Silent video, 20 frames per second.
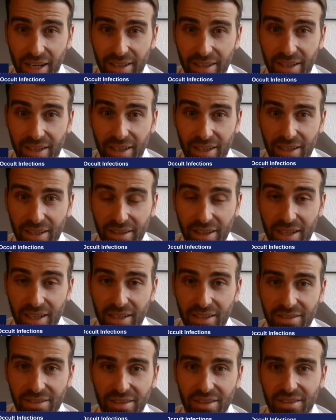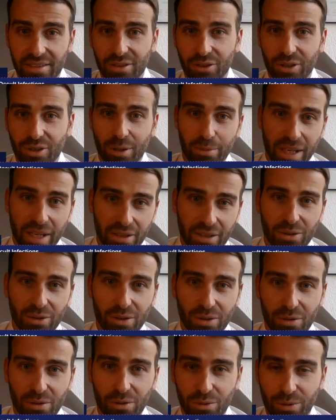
ana analysis going back to